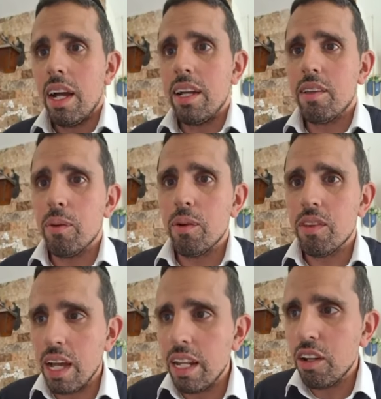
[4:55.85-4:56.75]
And he
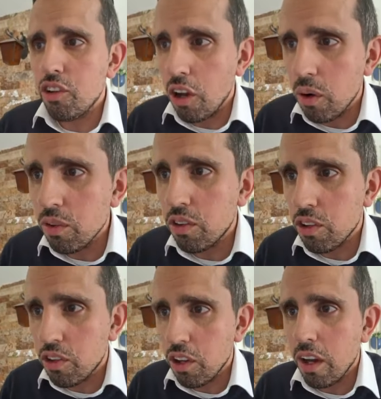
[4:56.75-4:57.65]
was then chose
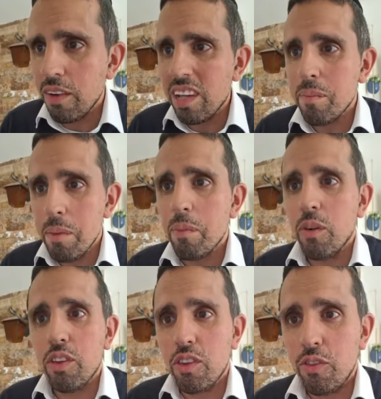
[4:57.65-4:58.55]
to serve as a
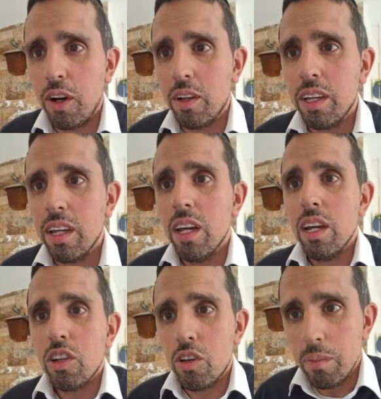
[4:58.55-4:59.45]
member of the Sephardi
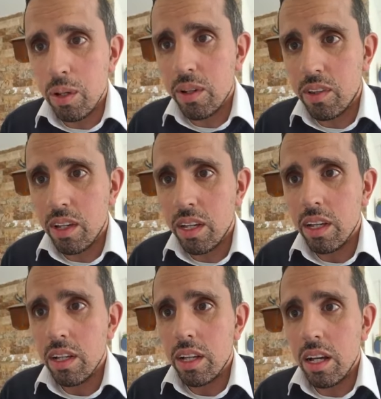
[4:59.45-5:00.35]

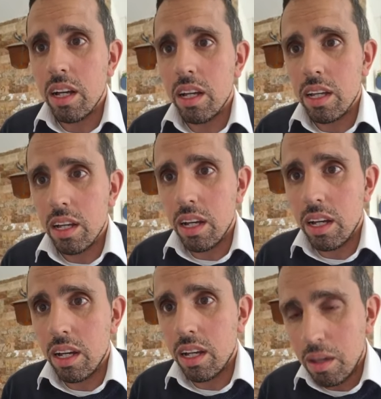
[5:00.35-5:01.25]
community uh,
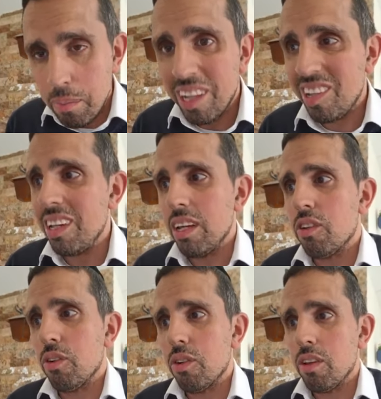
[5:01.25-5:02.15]
uh committee
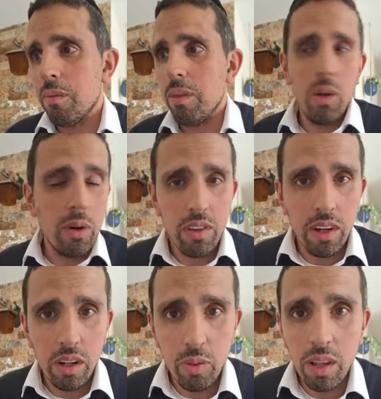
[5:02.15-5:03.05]
in Jerusalem
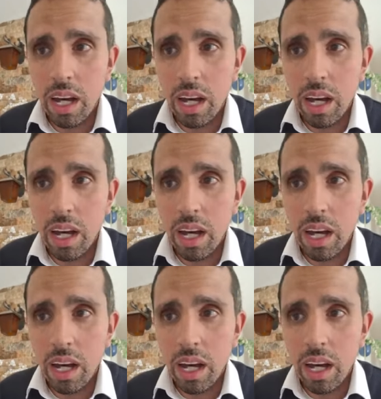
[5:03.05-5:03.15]
alongside with